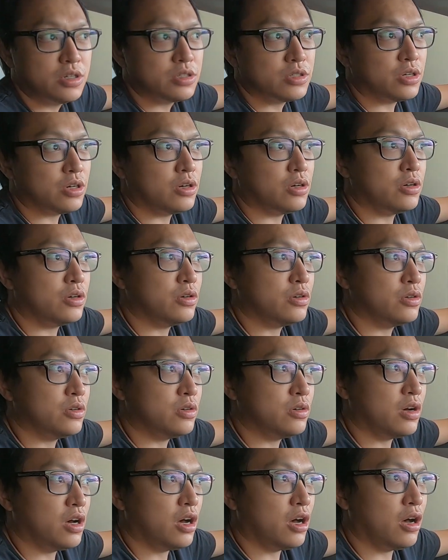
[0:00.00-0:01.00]

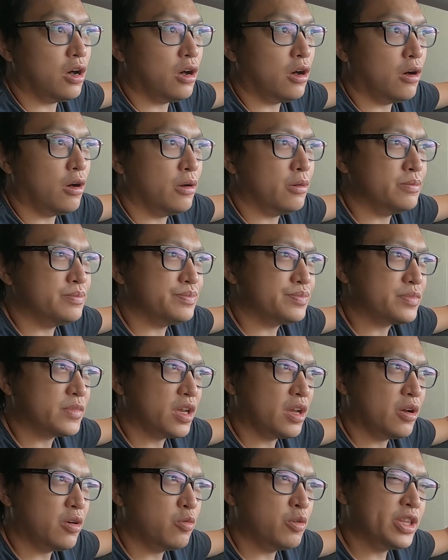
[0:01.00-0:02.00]
So
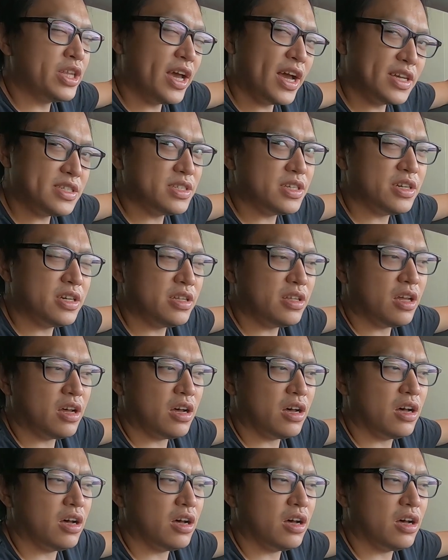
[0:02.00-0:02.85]
we test it